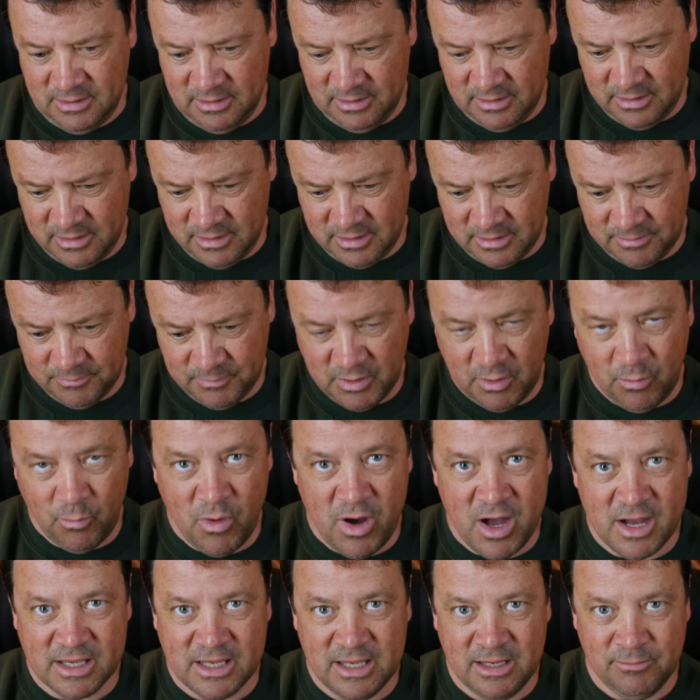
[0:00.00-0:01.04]
um, a
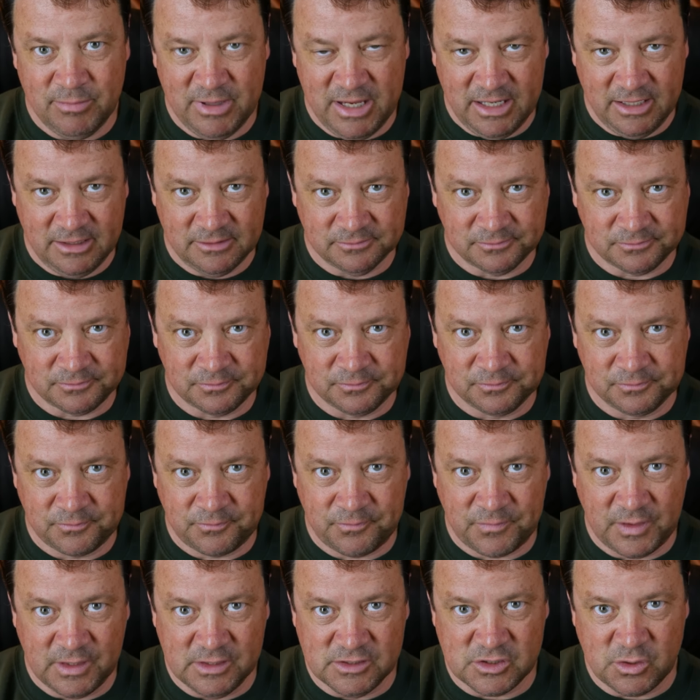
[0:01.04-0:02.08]
walking bait
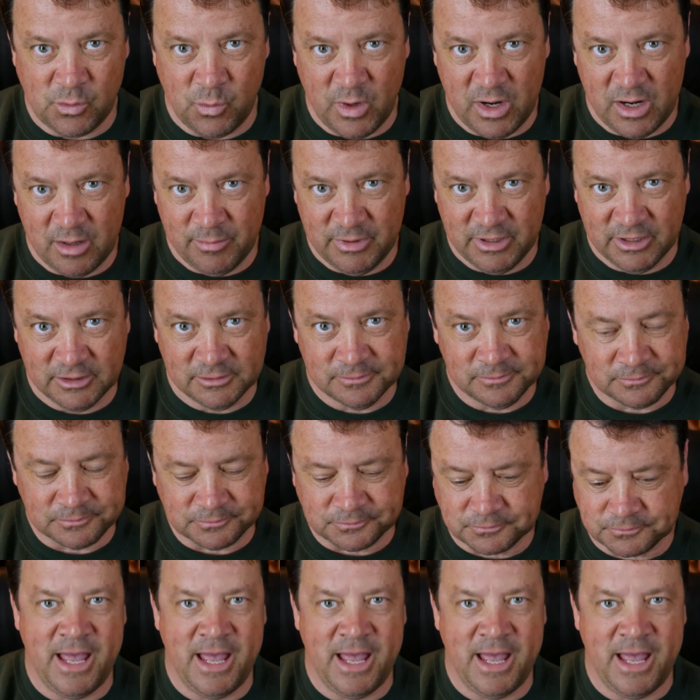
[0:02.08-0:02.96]
a square bill.